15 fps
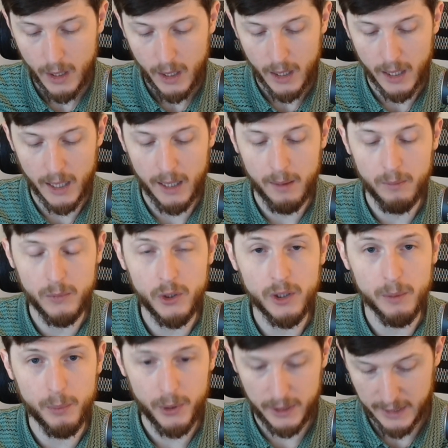You
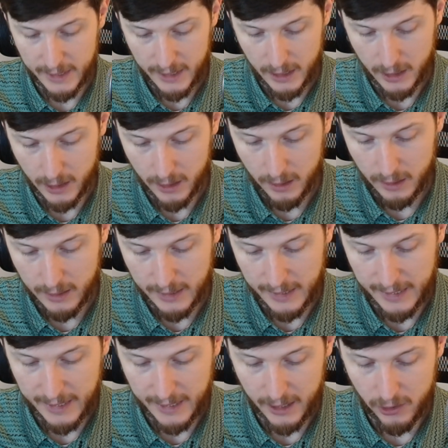can put that in here,
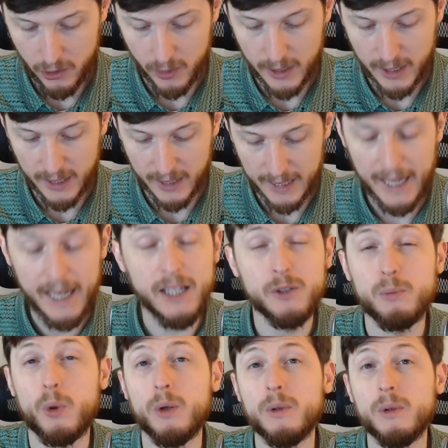and you get K is
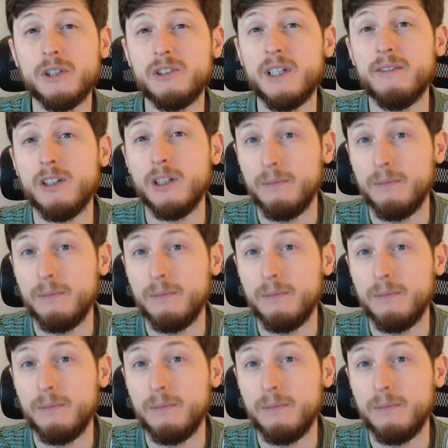0.17.